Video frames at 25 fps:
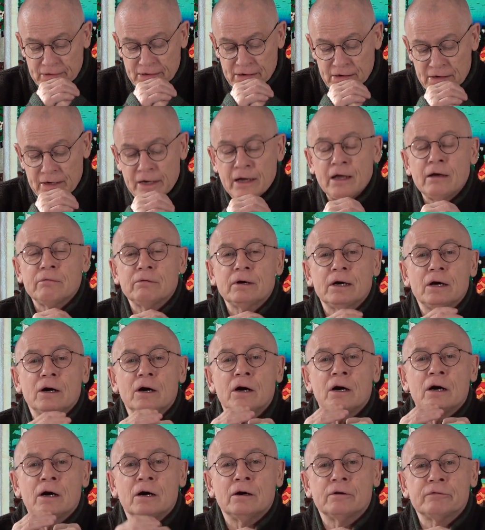however,
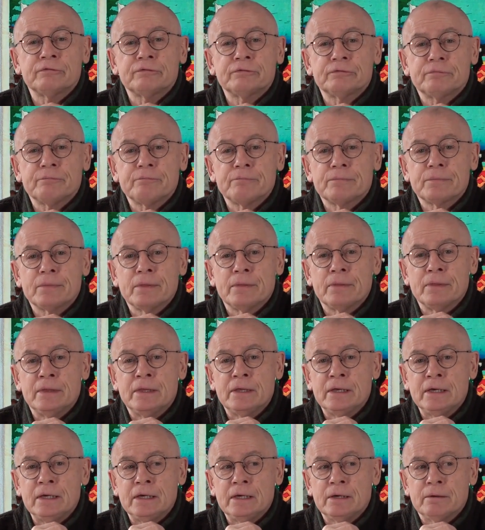of
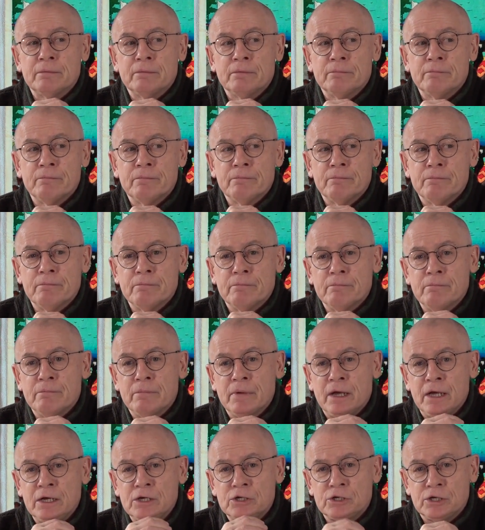the
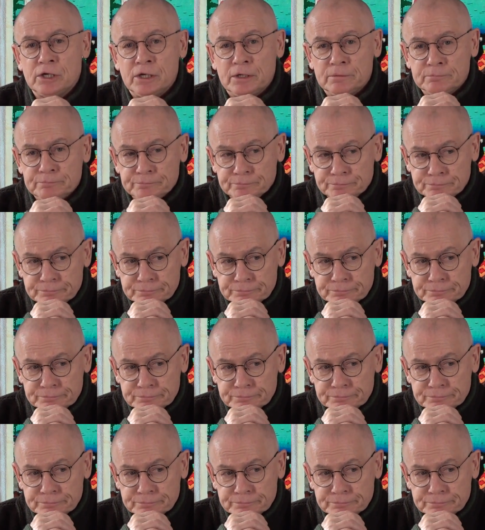Meiji